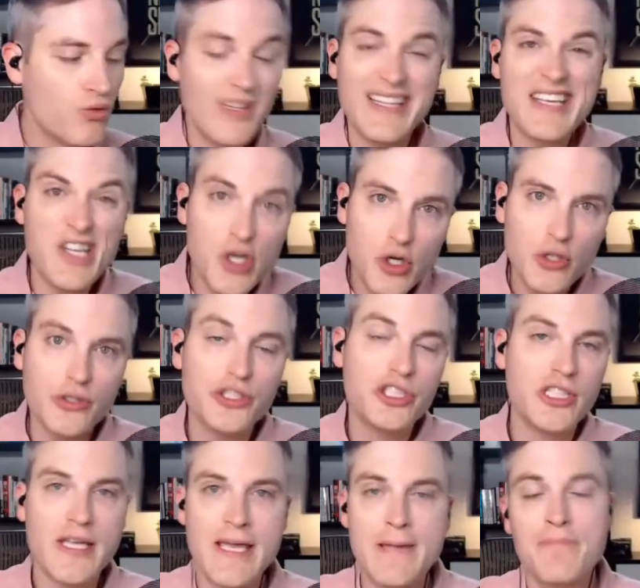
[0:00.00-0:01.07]
really who
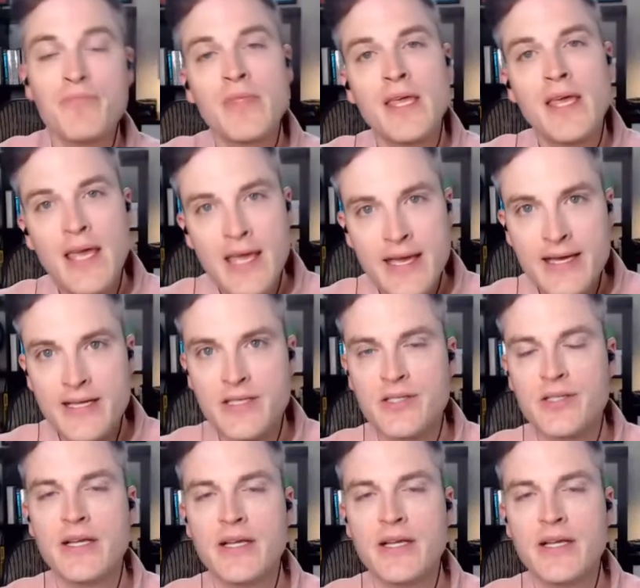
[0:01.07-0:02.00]
she is.